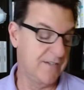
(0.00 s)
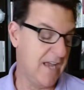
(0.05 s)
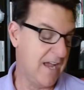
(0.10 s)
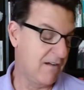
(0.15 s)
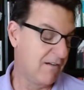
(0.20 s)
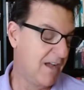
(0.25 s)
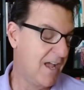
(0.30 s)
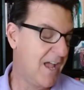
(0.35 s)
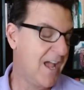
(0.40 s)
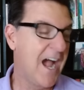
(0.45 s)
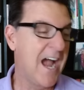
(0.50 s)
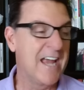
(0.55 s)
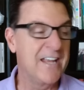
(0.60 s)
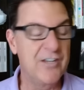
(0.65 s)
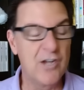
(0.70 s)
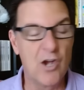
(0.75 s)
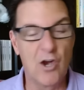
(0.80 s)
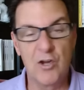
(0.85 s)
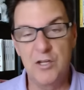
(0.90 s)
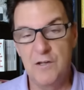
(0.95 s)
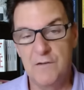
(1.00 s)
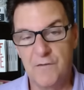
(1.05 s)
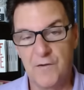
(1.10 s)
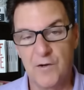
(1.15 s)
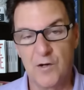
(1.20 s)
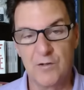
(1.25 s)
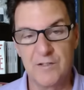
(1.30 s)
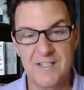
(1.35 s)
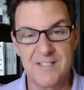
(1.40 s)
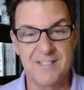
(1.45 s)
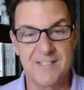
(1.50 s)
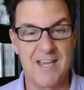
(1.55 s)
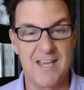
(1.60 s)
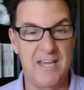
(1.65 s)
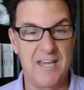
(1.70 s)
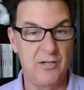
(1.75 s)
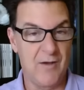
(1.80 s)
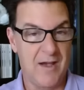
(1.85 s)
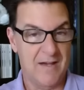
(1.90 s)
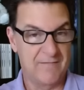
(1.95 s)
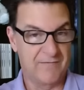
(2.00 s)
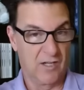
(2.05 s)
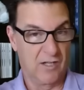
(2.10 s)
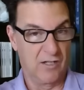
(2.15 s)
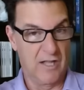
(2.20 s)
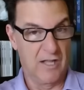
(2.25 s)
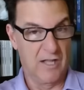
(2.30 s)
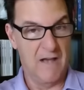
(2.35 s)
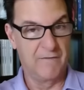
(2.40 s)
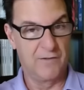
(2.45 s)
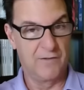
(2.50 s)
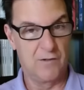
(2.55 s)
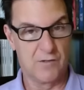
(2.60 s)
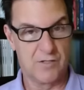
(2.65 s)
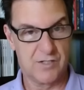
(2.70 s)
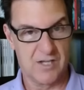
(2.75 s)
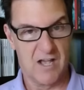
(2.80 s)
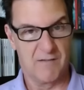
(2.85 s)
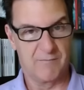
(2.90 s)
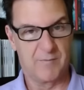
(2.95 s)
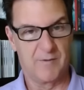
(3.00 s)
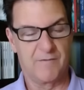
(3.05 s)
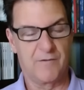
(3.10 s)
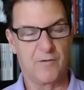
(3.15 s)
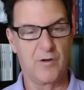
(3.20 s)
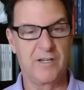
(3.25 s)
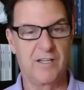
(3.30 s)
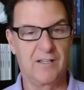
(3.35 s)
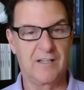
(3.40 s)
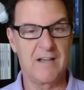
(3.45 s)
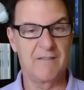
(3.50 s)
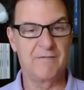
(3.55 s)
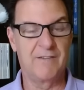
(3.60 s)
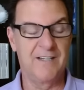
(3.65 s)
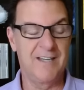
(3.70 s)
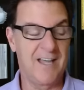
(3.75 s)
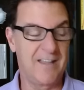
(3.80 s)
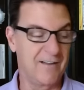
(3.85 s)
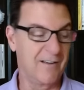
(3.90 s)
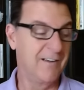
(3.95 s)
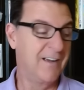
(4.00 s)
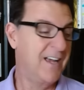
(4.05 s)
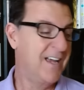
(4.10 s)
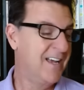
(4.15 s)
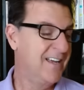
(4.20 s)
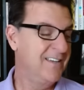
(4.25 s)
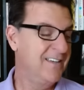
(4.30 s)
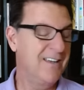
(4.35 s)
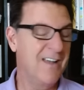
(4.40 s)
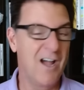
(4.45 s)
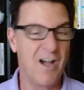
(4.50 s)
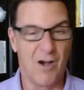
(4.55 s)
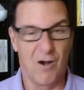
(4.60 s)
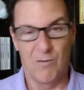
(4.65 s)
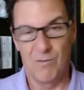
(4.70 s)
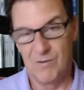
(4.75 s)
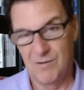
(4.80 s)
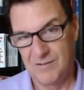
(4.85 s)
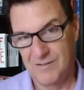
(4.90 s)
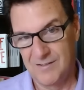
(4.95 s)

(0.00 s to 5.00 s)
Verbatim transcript: Now, I know you've heard the saying, you have to love yourself before you love another. No.